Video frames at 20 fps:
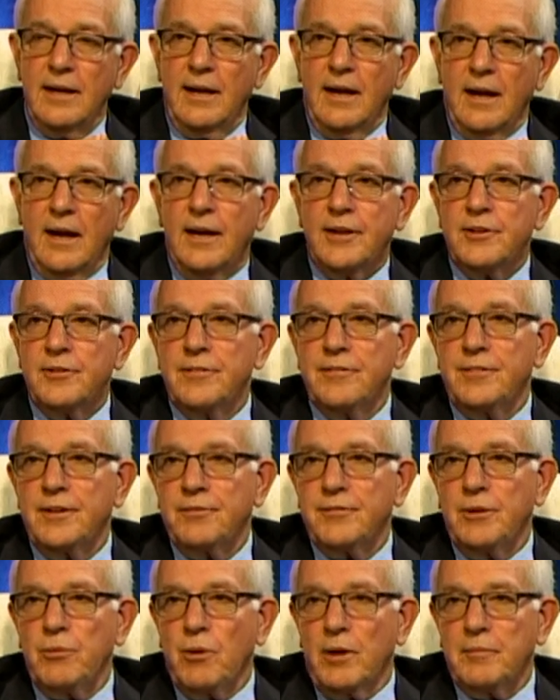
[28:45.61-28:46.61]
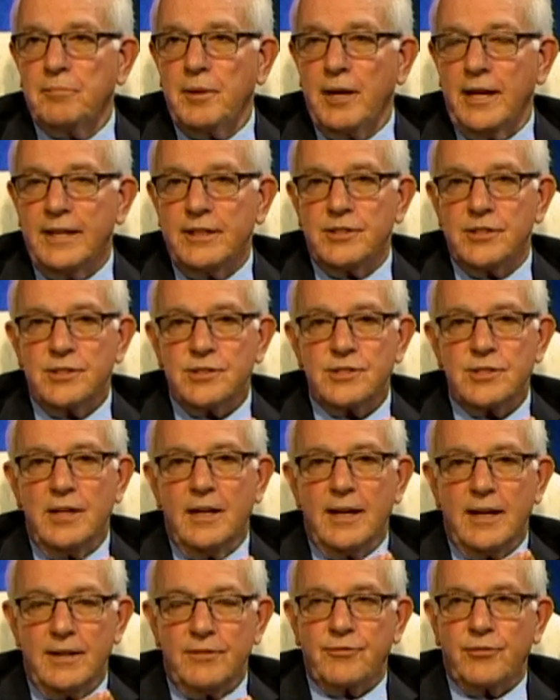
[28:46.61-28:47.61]
151 pages,
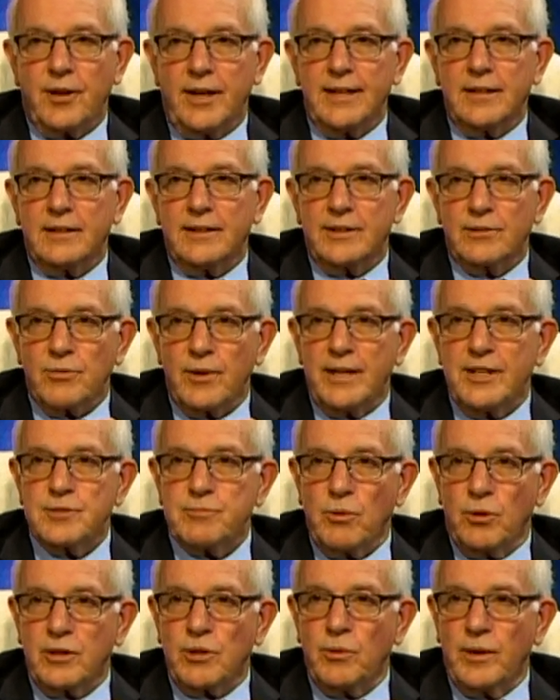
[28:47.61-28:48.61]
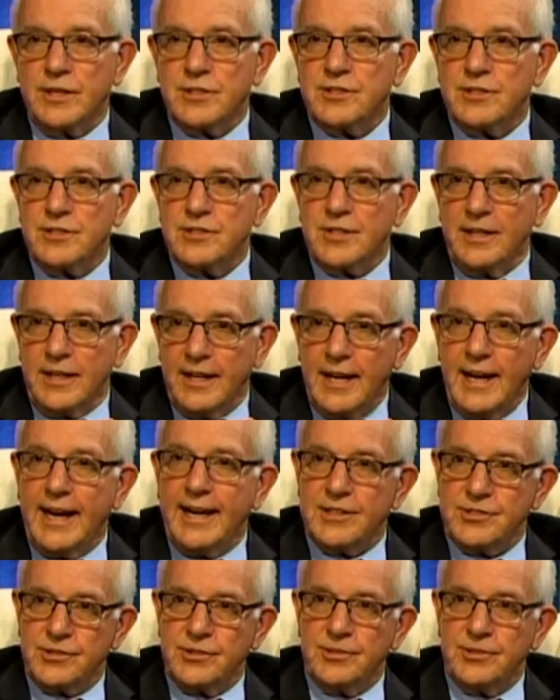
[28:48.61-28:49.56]
and frankly, it raised more questions than it answered.